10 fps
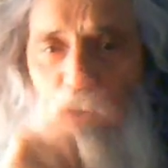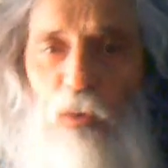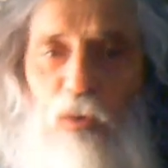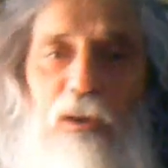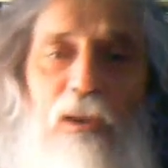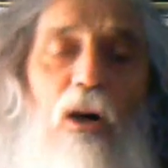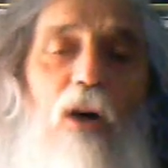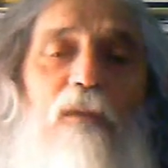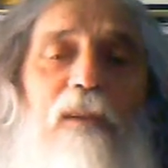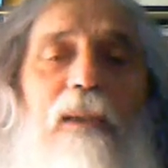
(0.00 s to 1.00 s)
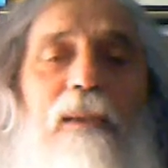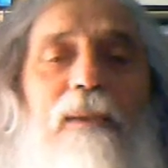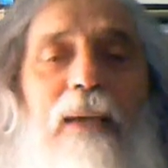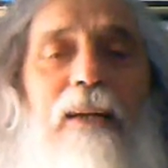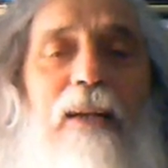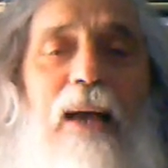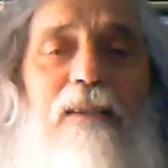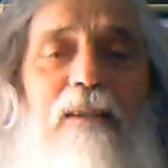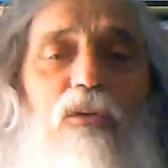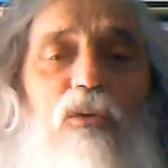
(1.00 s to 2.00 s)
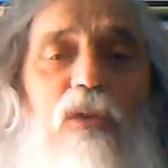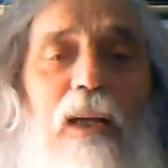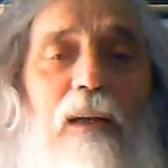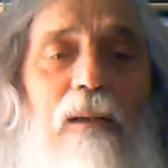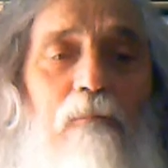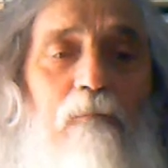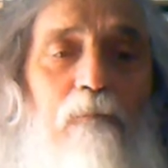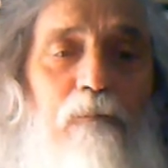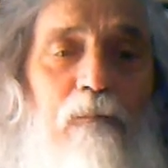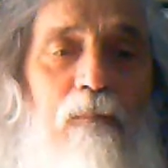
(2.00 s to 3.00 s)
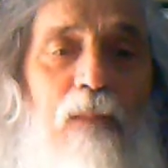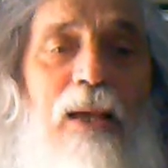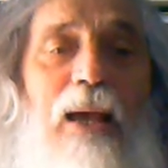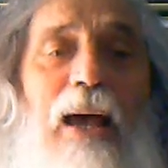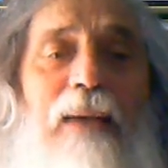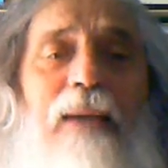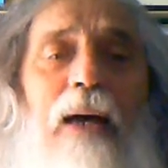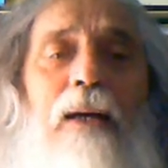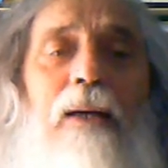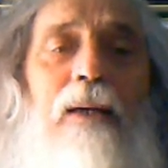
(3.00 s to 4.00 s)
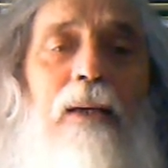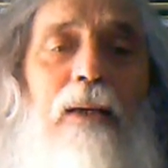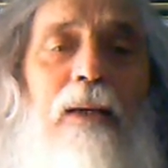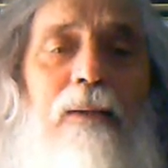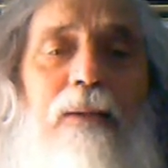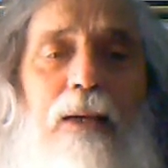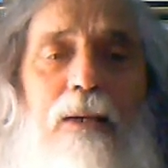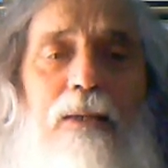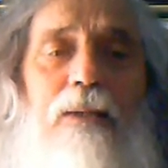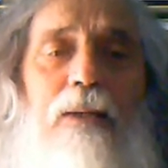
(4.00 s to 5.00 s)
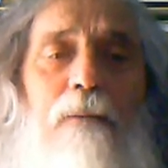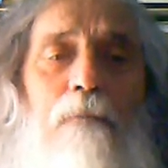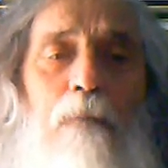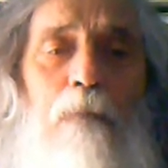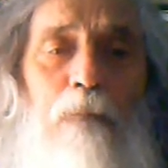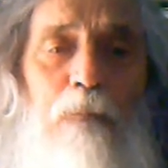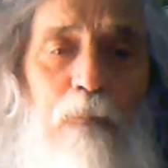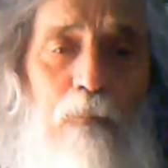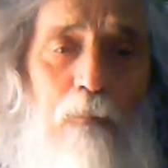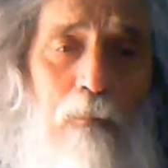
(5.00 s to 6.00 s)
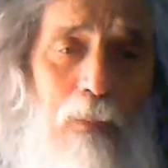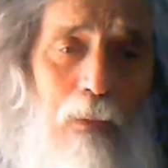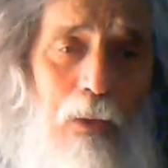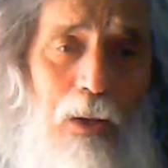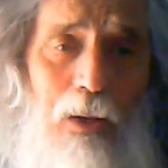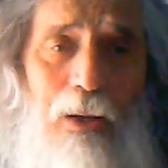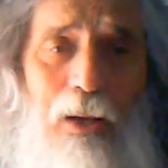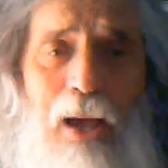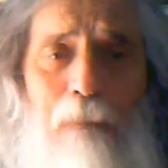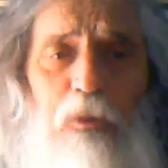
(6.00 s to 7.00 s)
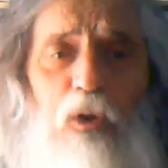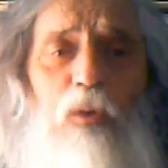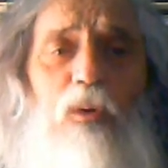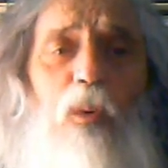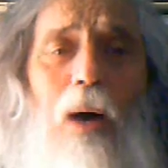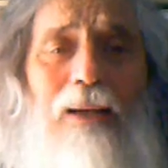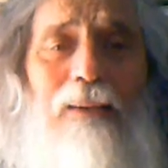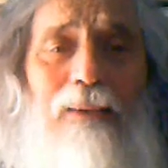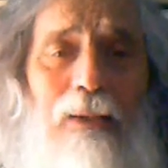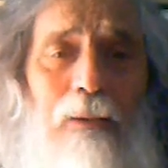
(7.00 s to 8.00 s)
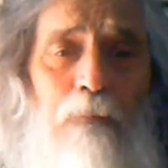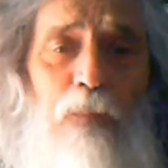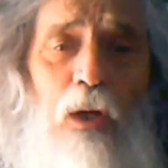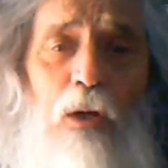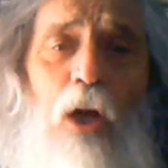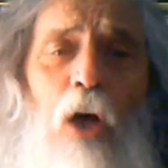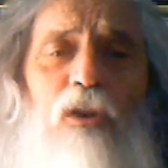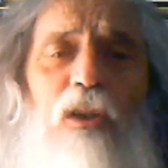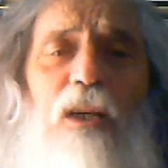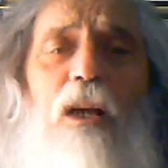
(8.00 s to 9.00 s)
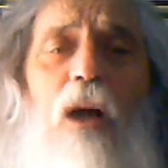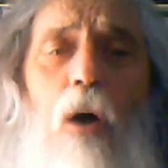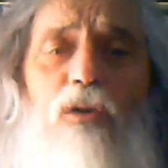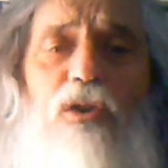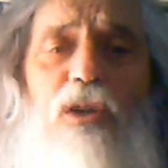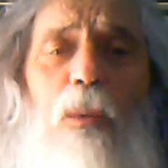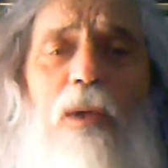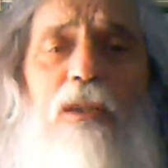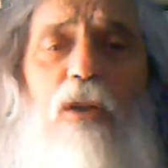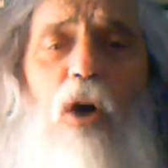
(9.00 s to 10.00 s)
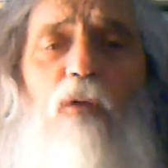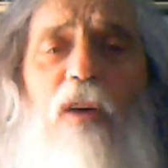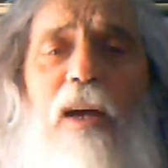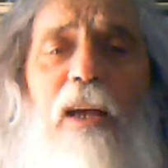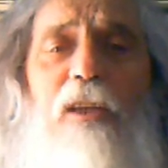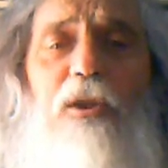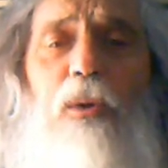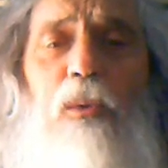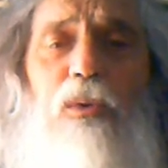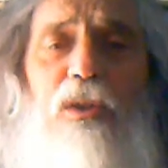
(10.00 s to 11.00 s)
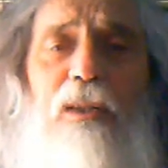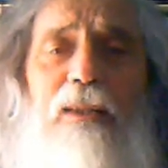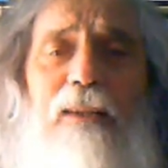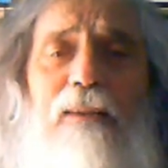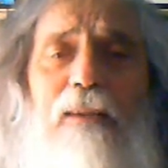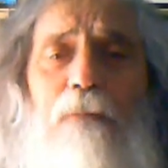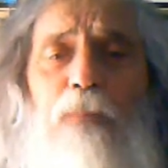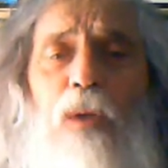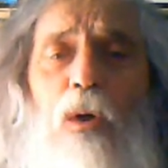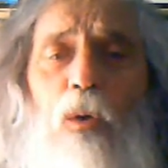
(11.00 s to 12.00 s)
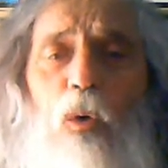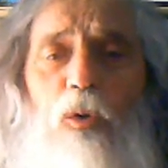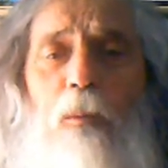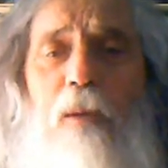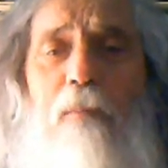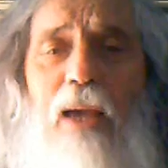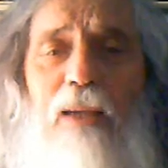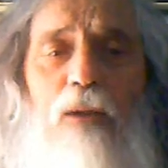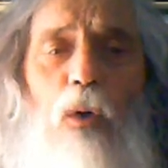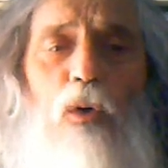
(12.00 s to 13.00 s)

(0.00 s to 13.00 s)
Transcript: And it is absolute one, not in consequence of a choice that could be made also adopting a different number.